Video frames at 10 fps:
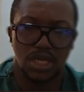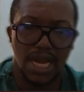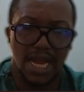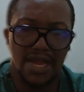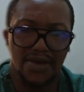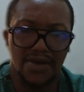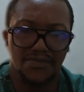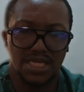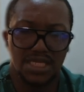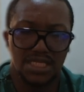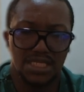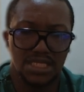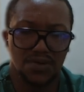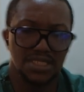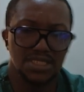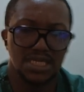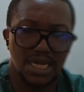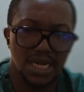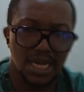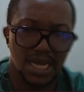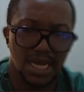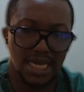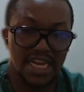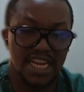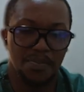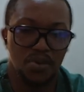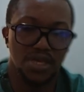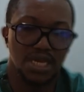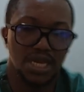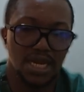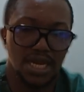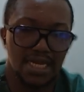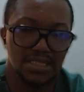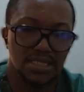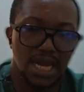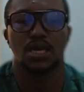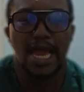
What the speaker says: I have already created a class, an employee class.